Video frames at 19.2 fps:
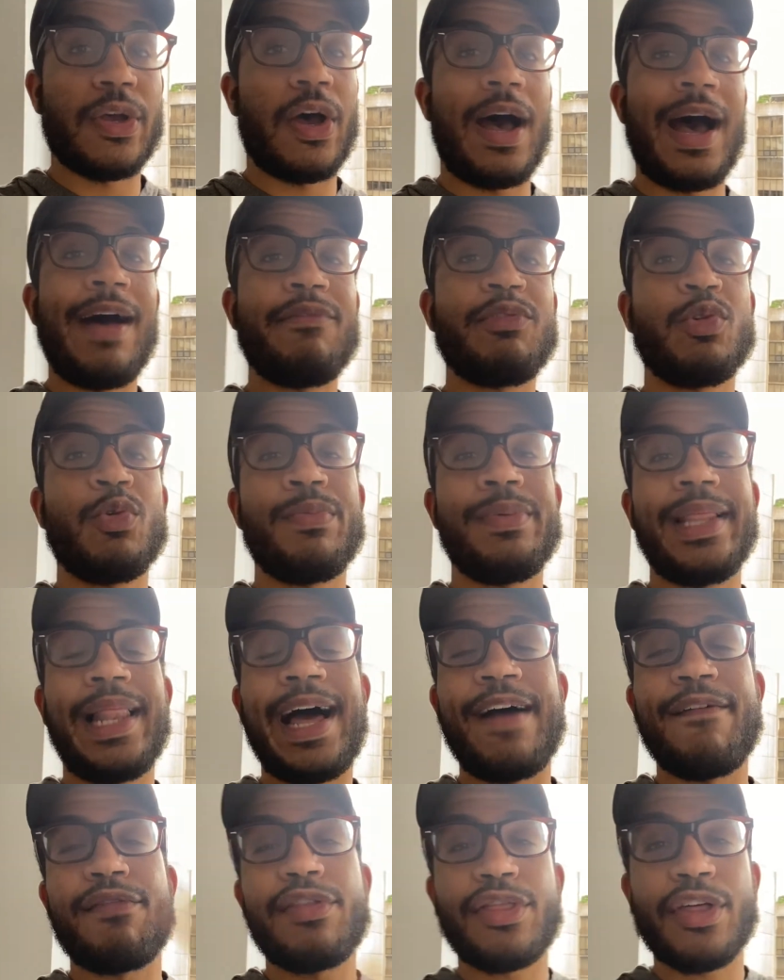Obviously, we'll be
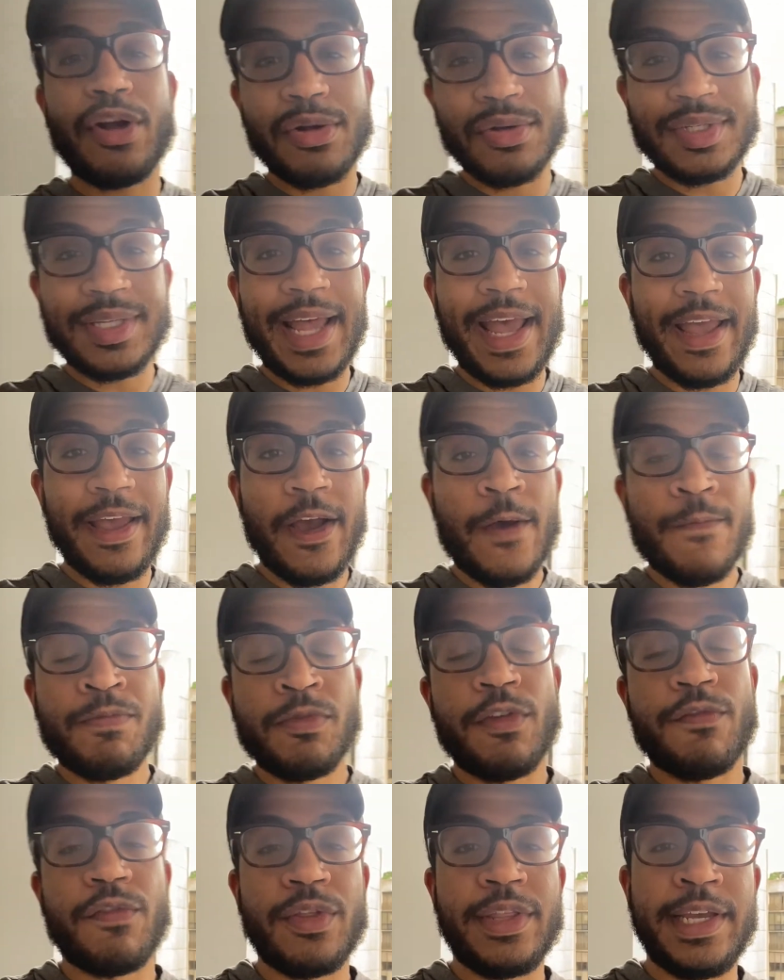live Thursday
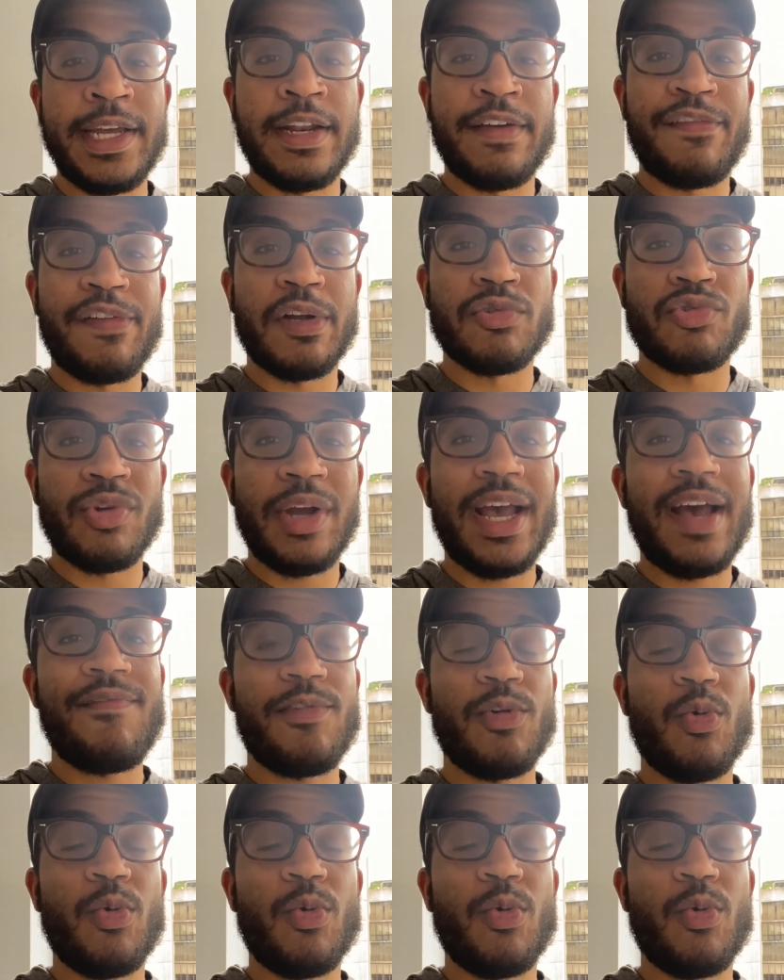for the NFL draft.